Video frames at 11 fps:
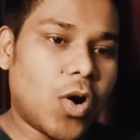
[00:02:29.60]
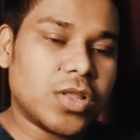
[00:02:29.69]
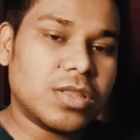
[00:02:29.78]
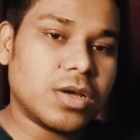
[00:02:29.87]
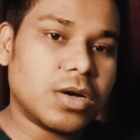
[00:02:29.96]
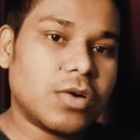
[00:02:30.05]

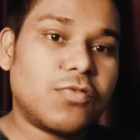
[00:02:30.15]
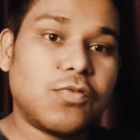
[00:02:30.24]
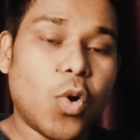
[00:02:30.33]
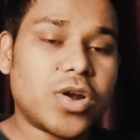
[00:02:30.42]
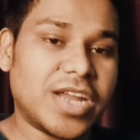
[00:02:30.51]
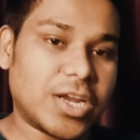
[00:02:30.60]
on the
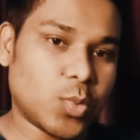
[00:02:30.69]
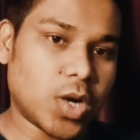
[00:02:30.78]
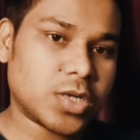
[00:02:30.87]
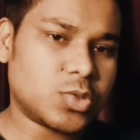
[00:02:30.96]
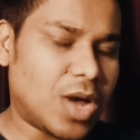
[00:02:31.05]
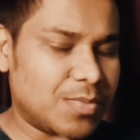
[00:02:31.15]
fork
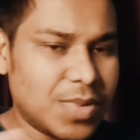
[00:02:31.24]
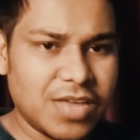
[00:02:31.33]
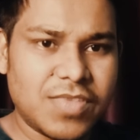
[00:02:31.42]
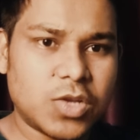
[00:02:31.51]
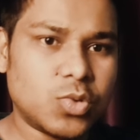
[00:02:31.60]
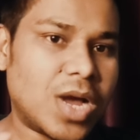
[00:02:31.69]
network. So I
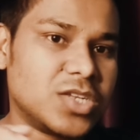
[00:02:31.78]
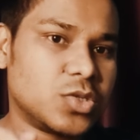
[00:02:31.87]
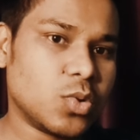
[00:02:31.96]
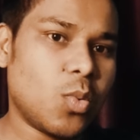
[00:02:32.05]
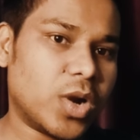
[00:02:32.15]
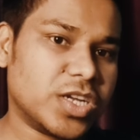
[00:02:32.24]
believe that you guys
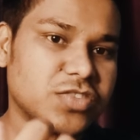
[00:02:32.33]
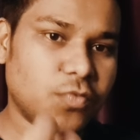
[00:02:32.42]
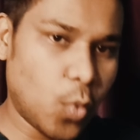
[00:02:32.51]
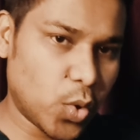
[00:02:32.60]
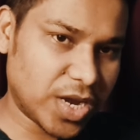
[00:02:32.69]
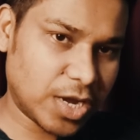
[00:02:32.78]
know what is
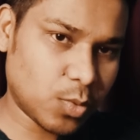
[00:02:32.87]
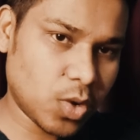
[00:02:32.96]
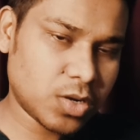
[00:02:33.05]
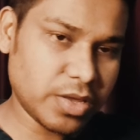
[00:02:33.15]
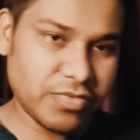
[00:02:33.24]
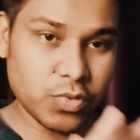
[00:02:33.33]
fork
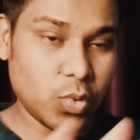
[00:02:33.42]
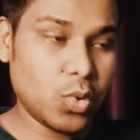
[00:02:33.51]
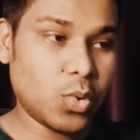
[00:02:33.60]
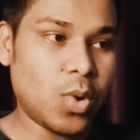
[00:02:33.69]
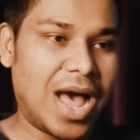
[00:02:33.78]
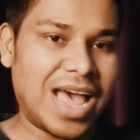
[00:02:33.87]
network. If you
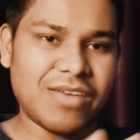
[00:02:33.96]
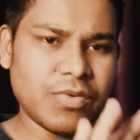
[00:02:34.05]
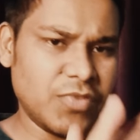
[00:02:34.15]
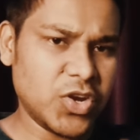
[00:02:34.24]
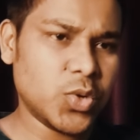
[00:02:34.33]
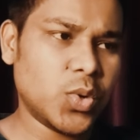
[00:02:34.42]
don't know, I have a
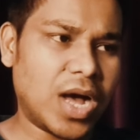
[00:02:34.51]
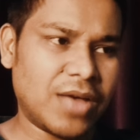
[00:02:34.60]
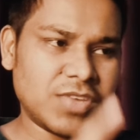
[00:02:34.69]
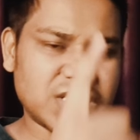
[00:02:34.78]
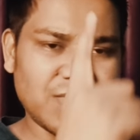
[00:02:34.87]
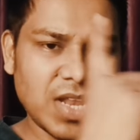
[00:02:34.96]
video
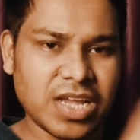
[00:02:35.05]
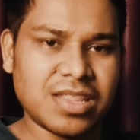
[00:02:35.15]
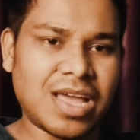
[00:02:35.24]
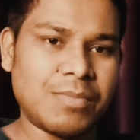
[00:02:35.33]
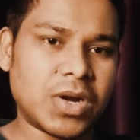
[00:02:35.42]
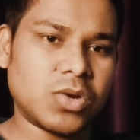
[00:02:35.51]
which I will link in
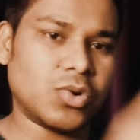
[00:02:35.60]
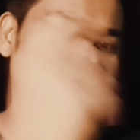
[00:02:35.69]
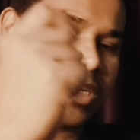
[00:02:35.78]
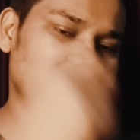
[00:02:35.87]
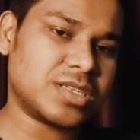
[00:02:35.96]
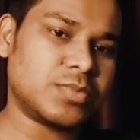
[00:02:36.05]
the I button or
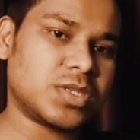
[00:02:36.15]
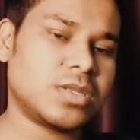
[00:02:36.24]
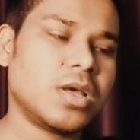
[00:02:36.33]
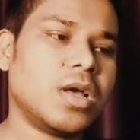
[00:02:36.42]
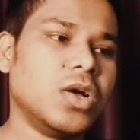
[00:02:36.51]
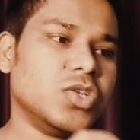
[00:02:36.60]
in the description.
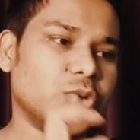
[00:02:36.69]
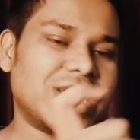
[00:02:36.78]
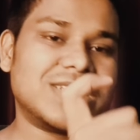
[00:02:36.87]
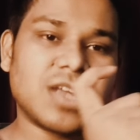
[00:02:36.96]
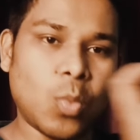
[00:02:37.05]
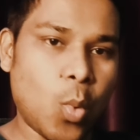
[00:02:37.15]
So you
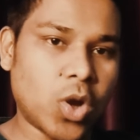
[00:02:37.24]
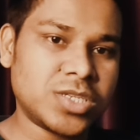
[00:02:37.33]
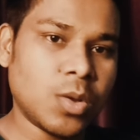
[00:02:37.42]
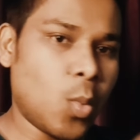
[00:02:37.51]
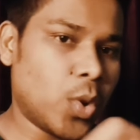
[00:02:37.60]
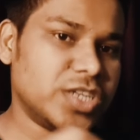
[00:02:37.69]
can, can
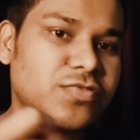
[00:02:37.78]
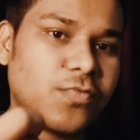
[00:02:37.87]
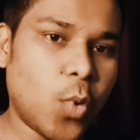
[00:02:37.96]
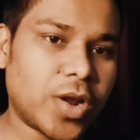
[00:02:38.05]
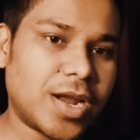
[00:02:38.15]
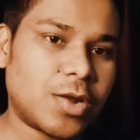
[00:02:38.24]
watch what is
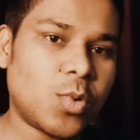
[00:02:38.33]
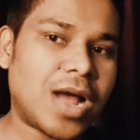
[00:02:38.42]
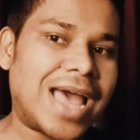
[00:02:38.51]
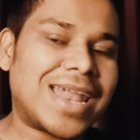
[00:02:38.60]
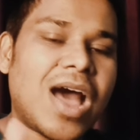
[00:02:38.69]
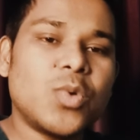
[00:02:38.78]
fork network
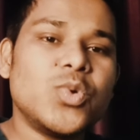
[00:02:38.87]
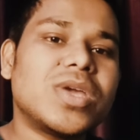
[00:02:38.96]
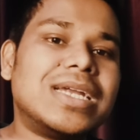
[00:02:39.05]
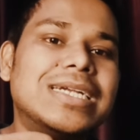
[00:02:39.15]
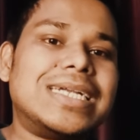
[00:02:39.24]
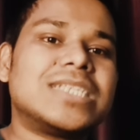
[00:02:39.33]
and how you
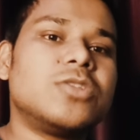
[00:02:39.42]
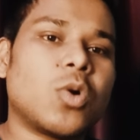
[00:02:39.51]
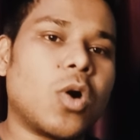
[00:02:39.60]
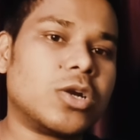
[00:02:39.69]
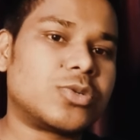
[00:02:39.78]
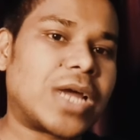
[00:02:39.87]
can test the
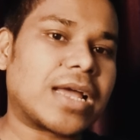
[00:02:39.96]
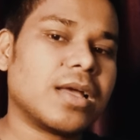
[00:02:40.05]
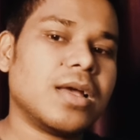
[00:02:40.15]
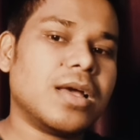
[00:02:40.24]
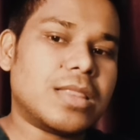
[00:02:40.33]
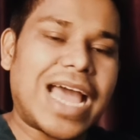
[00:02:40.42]
contract,
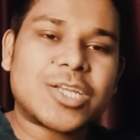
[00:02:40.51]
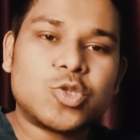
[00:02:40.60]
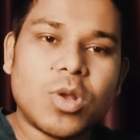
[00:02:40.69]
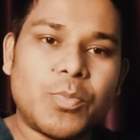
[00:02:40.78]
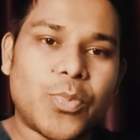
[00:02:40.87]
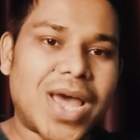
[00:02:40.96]
the
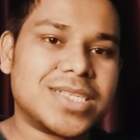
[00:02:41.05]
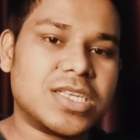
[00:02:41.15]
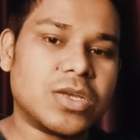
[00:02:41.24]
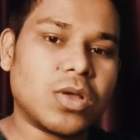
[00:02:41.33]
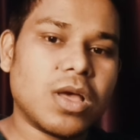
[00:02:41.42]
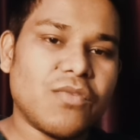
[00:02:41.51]
actual
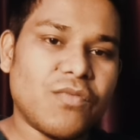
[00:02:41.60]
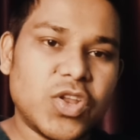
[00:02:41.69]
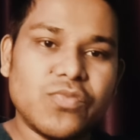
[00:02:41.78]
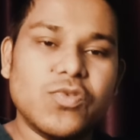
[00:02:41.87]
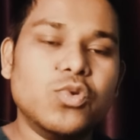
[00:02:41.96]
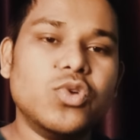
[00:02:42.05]
pricing when
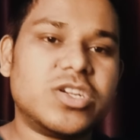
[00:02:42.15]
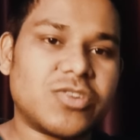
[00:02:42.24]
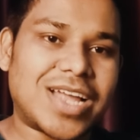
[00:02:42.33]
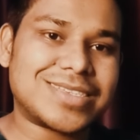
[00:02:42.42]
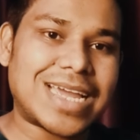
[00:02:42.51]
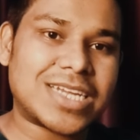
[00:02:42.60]
you do the
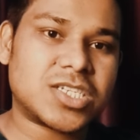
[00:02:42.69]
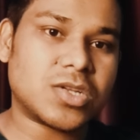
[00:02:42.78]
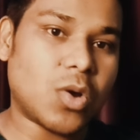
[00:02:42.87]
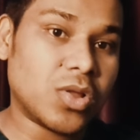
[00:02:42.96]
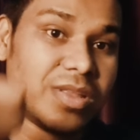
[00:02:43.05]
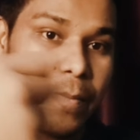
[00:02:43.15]

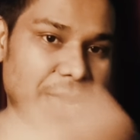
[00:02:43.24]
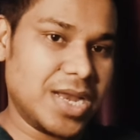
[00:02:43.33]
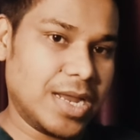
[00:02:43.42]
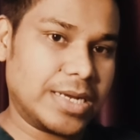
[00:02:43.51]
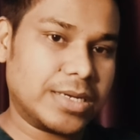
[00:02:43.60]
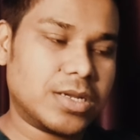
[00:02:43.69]
transaction on the
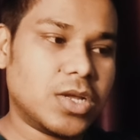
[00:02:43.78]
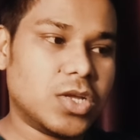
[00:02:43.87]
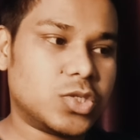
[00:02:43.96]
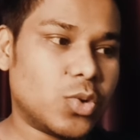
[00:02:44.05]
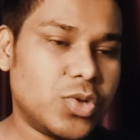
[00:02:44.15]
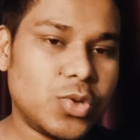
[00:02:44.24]
mainnet.
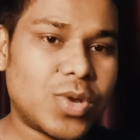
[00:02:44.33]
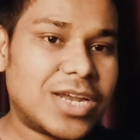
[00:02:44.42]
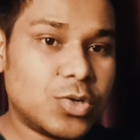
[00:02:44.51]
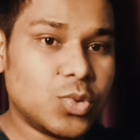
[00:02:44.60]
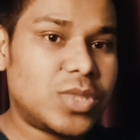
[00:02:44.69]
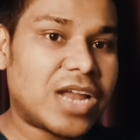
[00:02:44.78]
So you
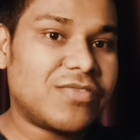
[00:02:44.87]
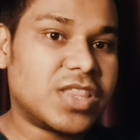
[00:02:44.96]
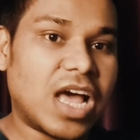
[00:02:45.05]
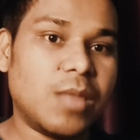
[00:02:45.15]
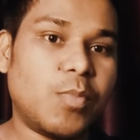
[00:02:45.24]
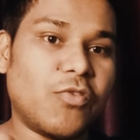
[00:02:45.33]
can do that with
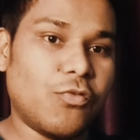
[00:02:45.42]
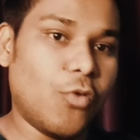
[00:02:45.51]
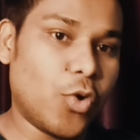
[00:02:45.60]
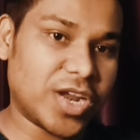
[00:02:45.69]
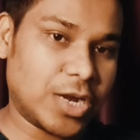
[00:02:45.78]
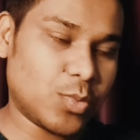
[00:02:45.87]
the help of
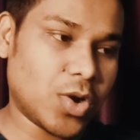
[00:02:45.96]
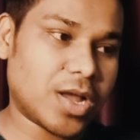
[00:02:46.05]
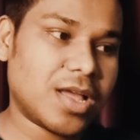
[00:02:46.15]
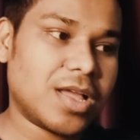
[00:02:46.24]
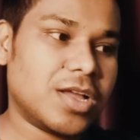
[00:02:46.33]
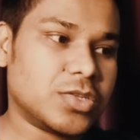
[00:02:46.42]
fork network.
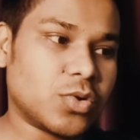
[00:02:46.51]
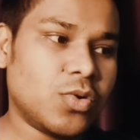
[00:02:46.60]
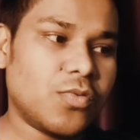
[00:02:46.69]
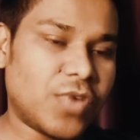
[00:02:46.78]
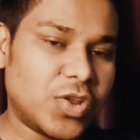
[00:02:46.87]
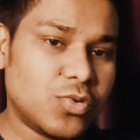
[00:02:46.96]
So
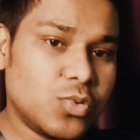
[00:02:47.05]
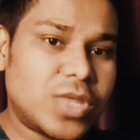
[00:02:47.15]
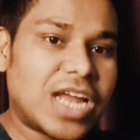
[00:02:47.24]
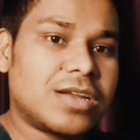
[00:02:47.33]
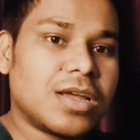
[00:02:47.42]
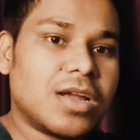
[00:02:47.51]
when you do
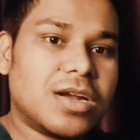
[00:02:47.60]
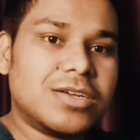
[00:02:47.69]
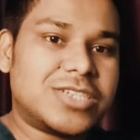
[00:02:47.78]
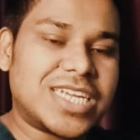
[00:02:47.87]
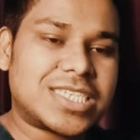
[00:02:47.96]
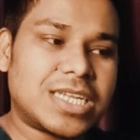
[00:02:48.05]
that
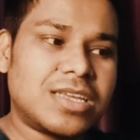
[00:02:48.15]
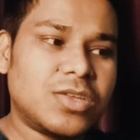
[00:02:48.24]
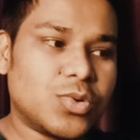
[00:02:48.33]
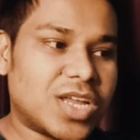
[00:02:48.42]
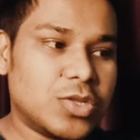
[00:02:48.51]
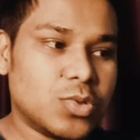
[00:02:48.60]
testing,
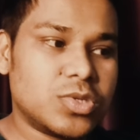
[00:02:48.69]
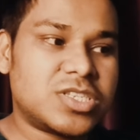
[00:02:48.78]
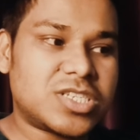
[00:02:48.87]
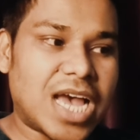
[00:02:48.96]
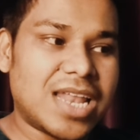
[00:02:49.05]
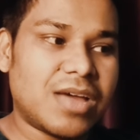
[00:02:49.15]
you can use
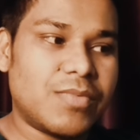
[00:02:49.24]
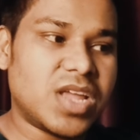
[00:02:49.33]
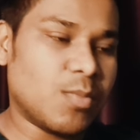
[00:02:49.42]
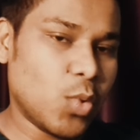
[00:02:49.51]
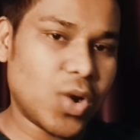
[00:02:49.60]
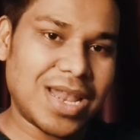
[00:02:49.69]
Chai library
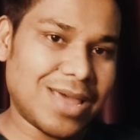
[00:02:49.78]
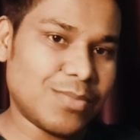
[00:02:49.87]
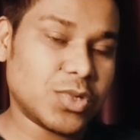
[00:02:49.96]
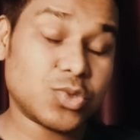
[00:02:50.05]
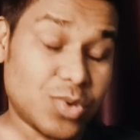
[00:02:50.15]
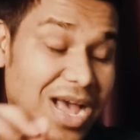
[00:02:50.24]
and Mocha
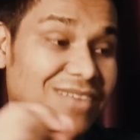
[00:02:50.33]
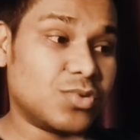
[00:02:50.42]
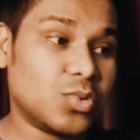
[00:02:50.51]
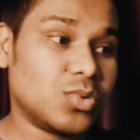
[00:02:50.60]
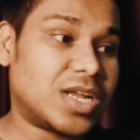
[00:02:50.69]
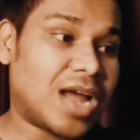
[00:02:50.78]
library. So you have to
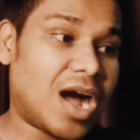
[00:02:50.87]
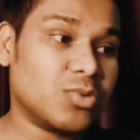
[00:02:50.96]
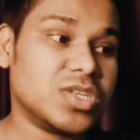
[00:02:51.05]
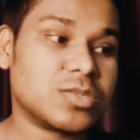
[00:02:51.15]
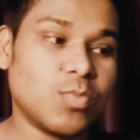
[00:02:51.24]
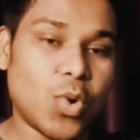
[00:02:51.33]
know that how
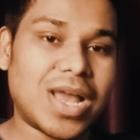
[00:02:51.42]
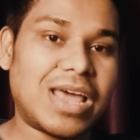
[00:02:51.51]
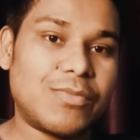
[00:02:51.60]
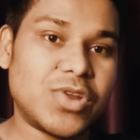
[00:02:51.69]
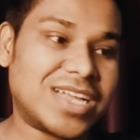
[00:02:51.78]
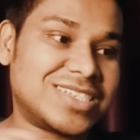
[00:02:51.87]
this Mocha
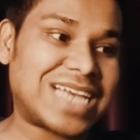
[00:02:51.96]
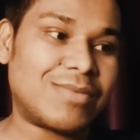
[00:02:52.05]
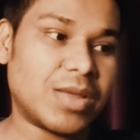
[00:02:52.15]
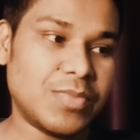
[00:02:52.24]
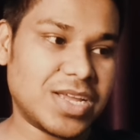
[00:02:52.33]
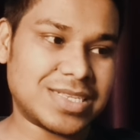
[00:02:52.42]
library and Chai
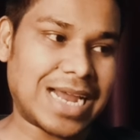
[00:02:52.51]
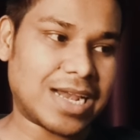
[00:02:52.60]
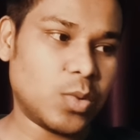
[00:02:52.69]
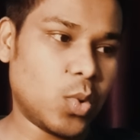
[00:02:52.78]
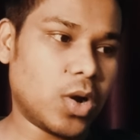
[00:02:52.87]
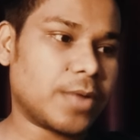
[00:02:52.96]
library
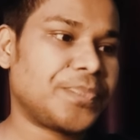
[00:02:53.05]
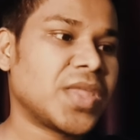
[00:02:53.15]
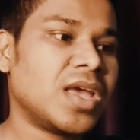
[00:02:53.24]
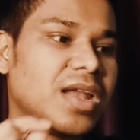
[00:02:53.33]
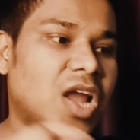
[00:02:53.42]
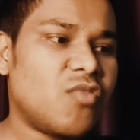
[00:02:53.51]
exactly work.
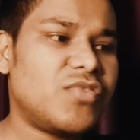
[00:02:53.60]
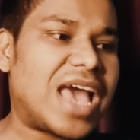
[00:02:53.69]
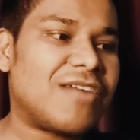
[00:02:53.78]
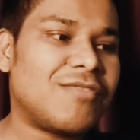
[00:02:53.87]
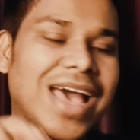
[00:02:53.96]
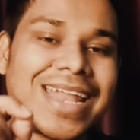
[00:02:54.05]
Now we
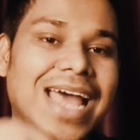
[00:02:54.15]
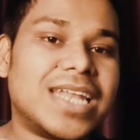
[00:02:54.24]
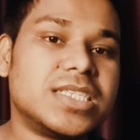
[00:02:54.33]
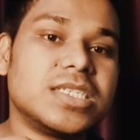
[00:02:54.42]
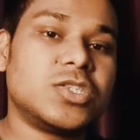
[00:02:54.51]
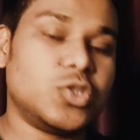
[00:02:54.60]
have
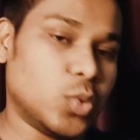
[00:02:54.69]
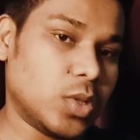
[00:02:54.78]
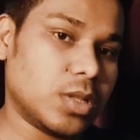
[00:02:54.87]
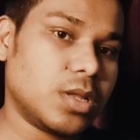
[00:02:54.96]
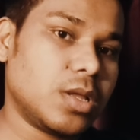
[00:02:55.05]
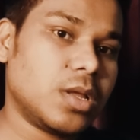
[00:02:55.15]
analysis tool.